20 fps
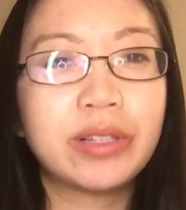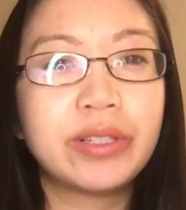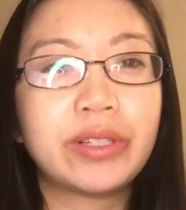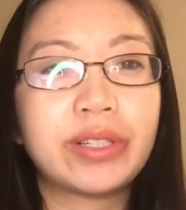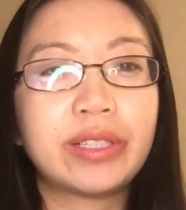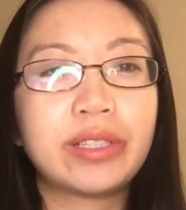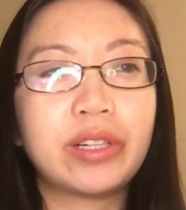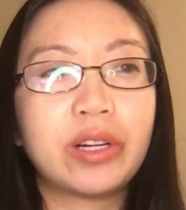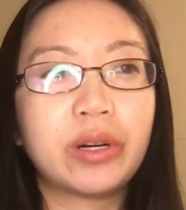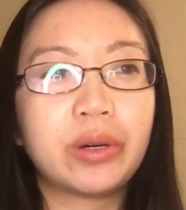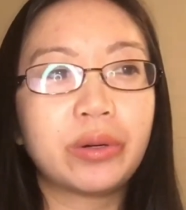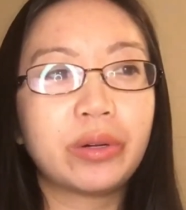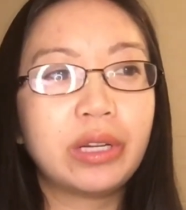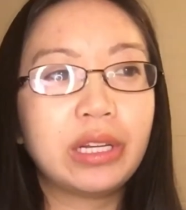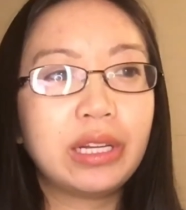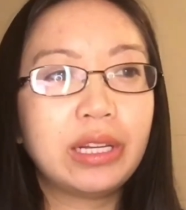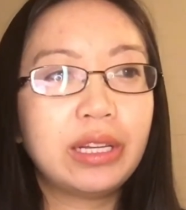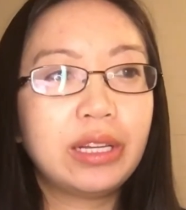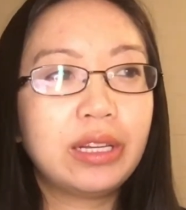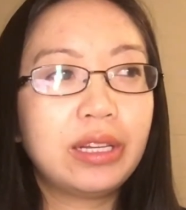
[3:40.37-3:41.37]
You can go
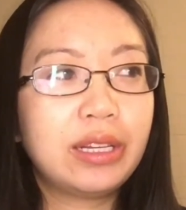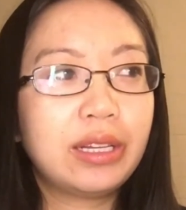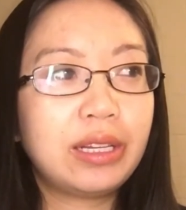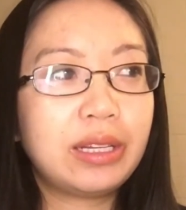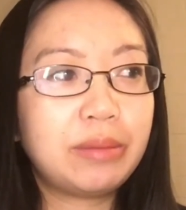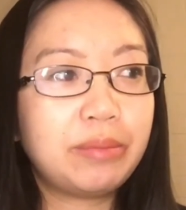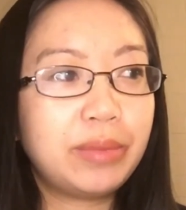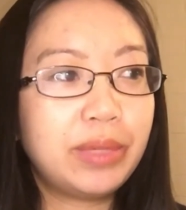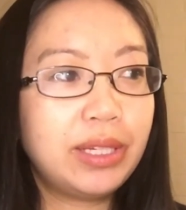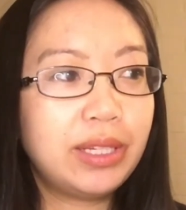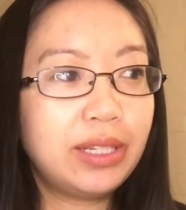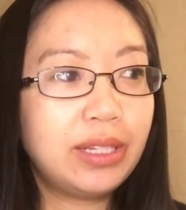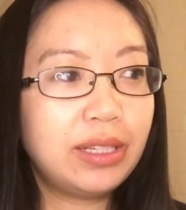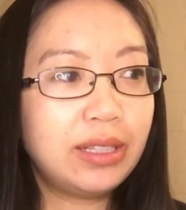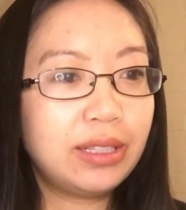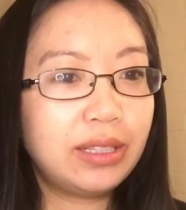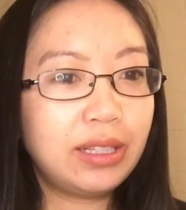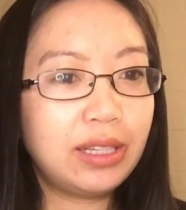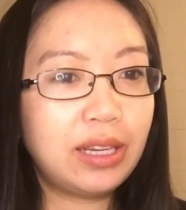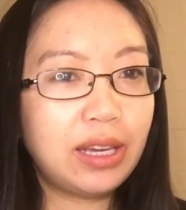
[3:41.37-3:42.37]

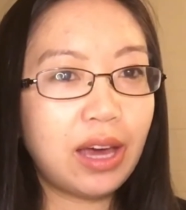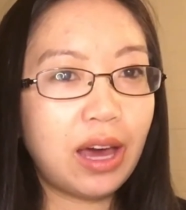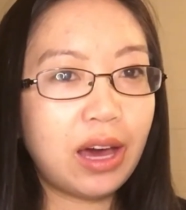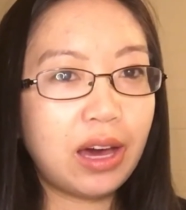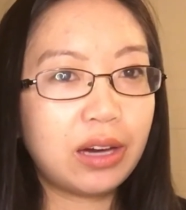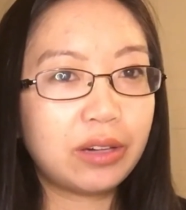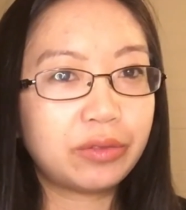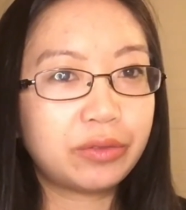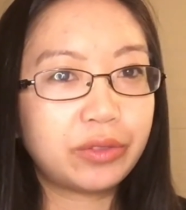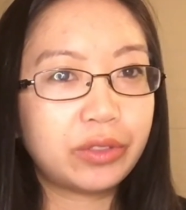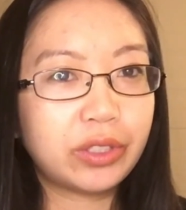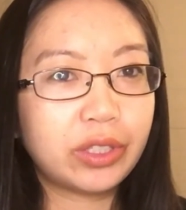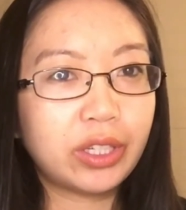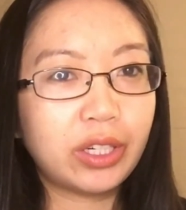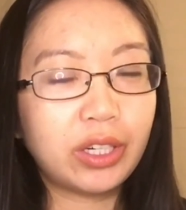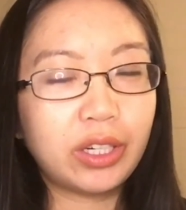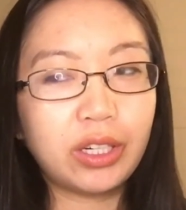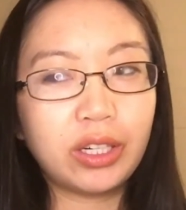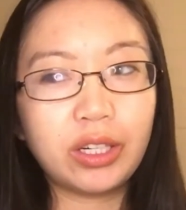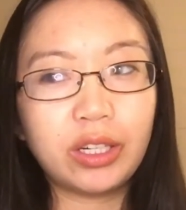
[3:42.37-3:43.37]
immediately
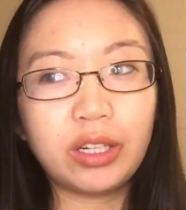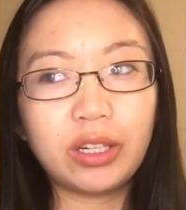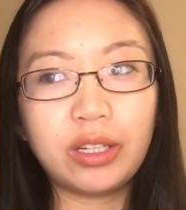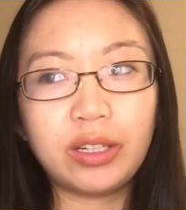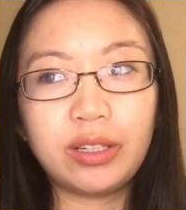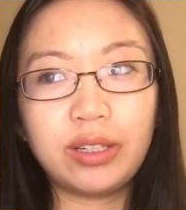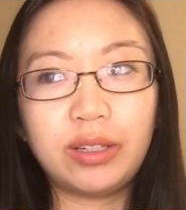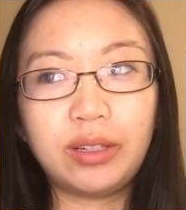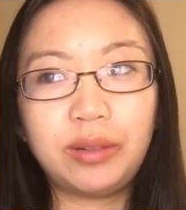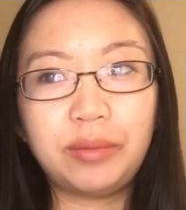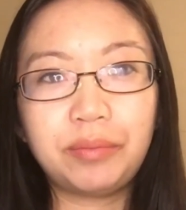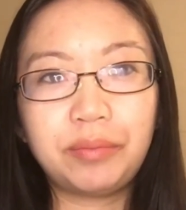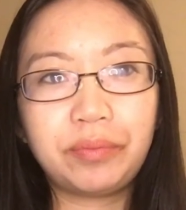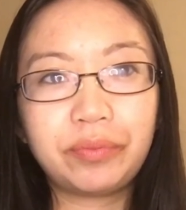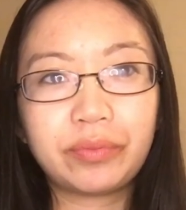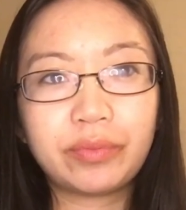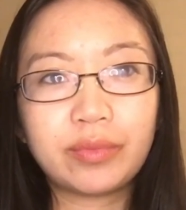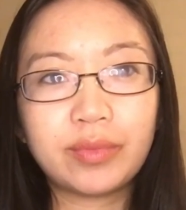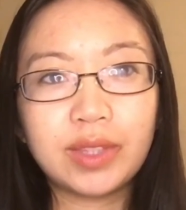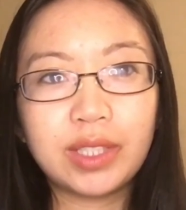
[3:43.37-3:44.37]
after um,
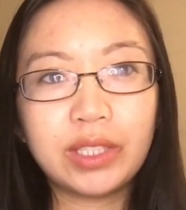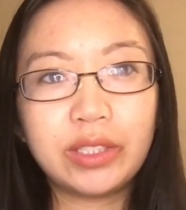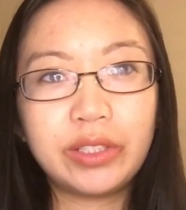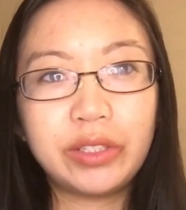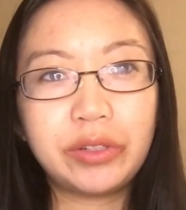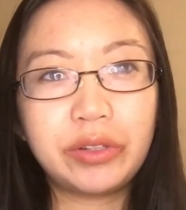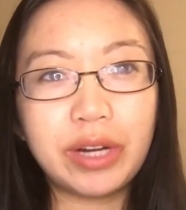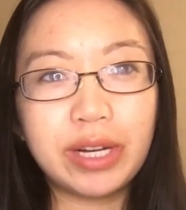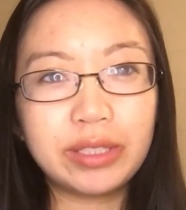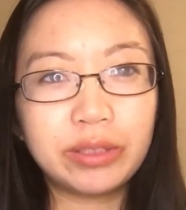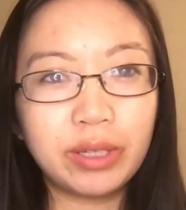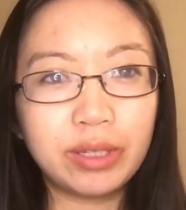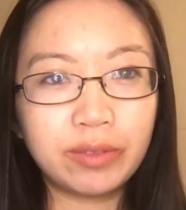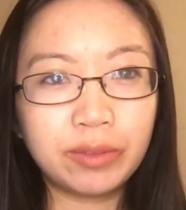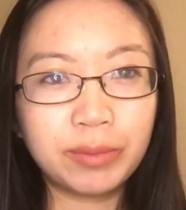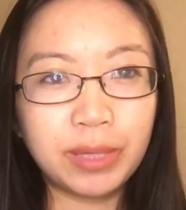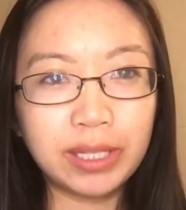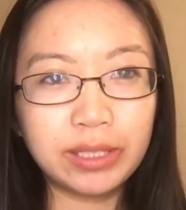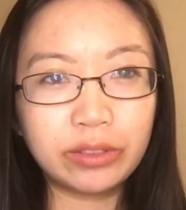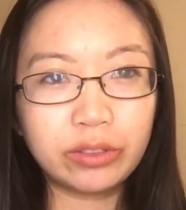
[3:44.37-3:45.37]
you graduate
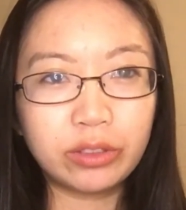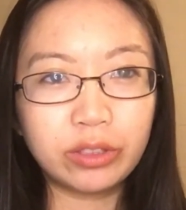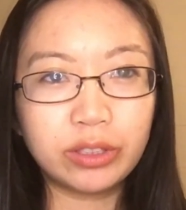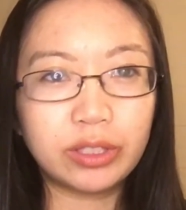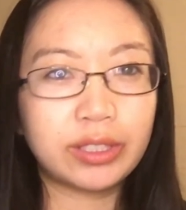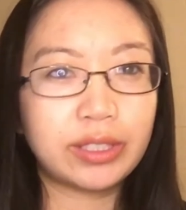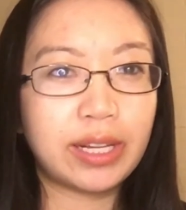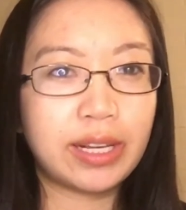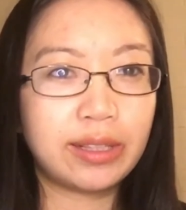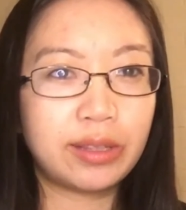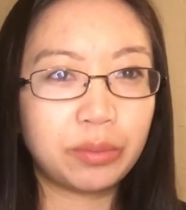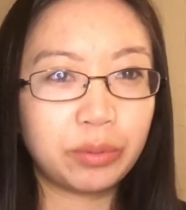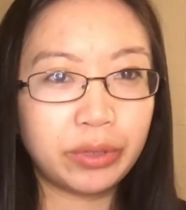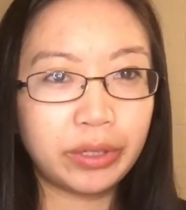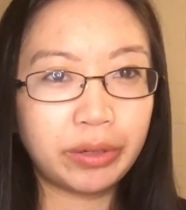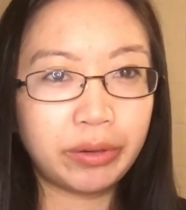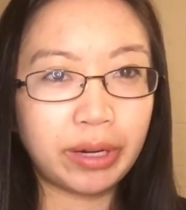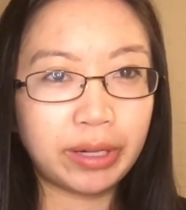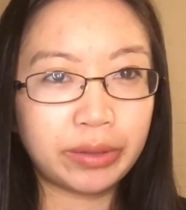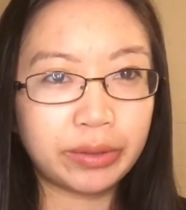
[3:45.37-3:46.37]
from high school, just take the
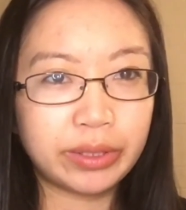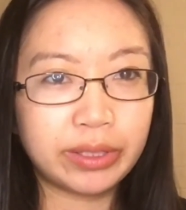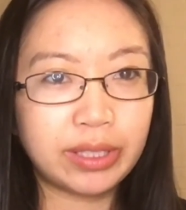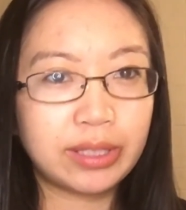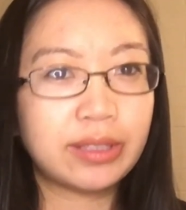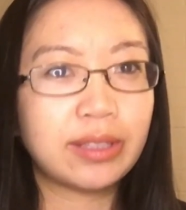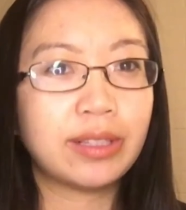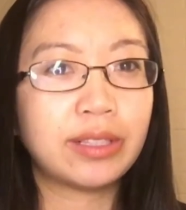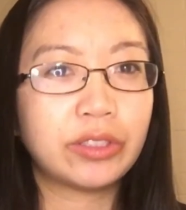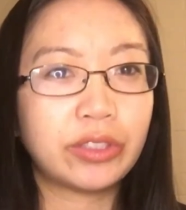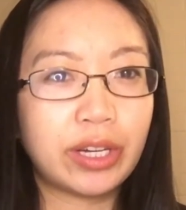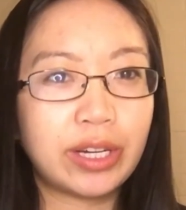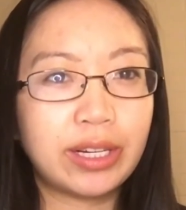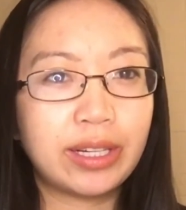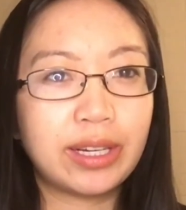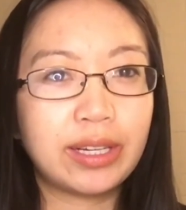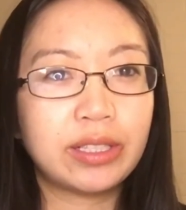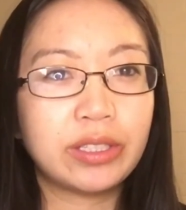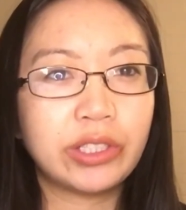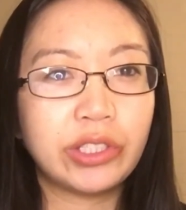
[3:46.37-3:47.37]
prerequisites and then try to
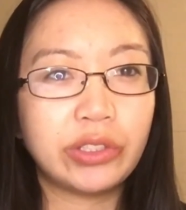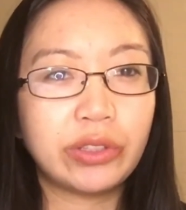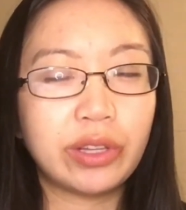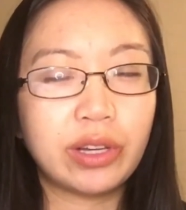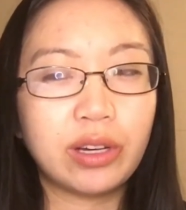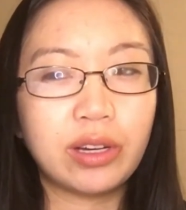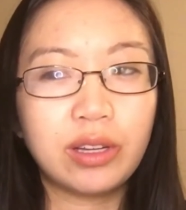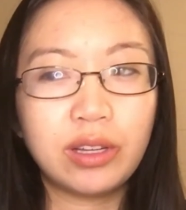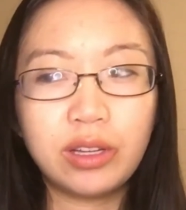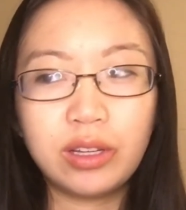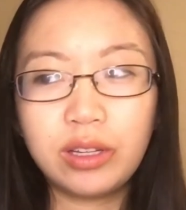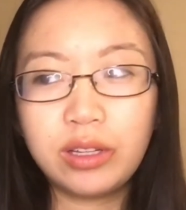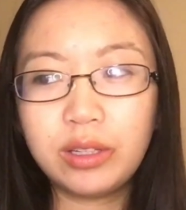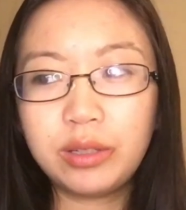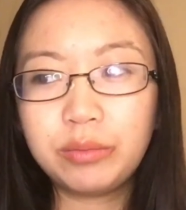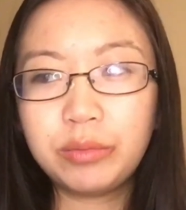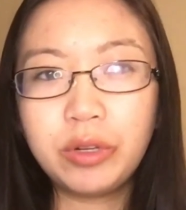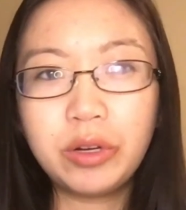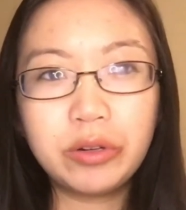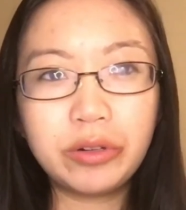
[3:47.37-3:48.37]
get into the
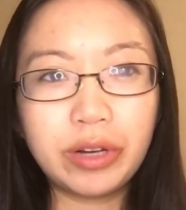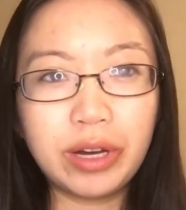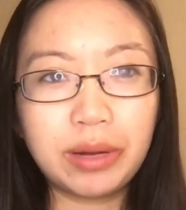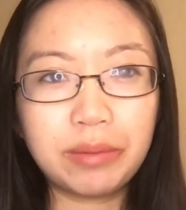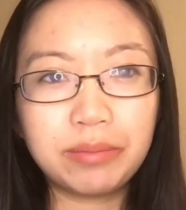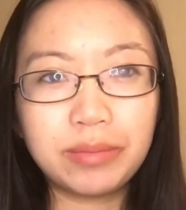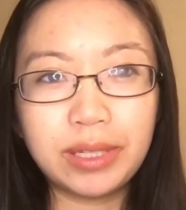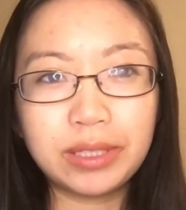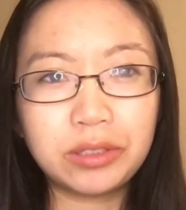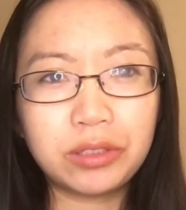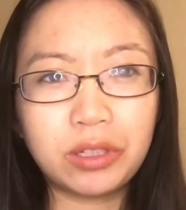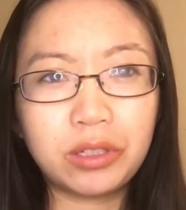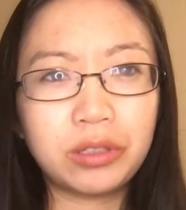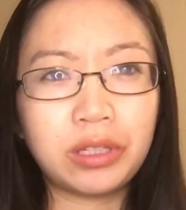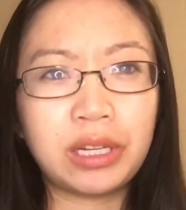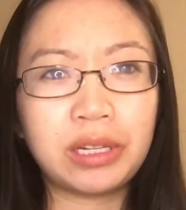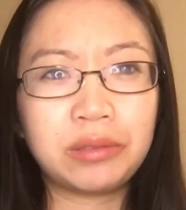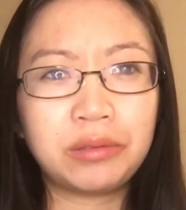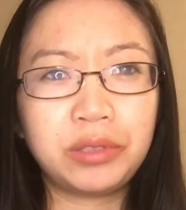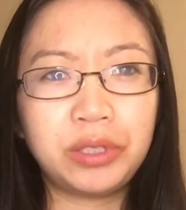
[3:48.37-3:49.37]
program. That's all
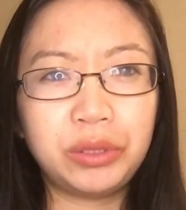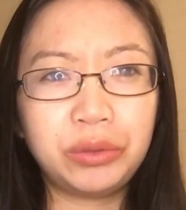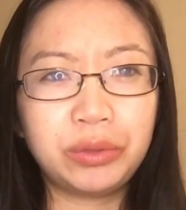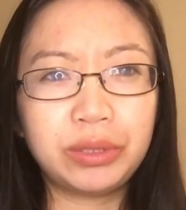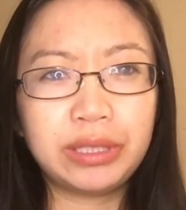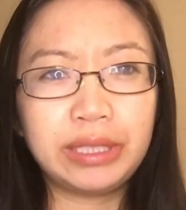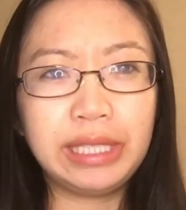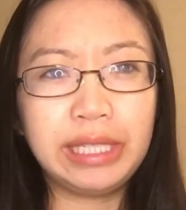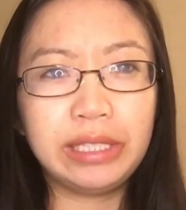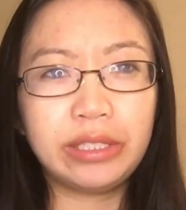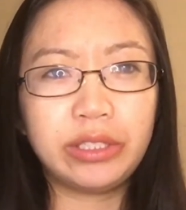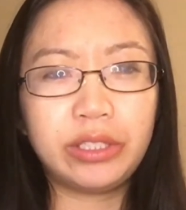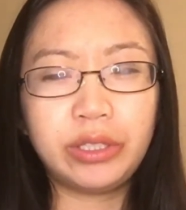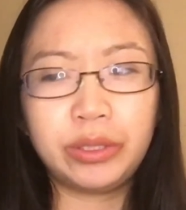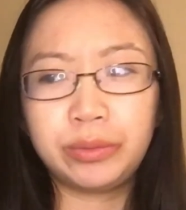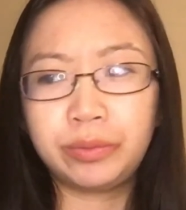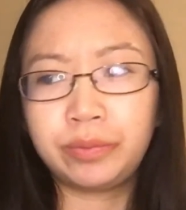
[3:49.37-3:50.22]
that you really need to do.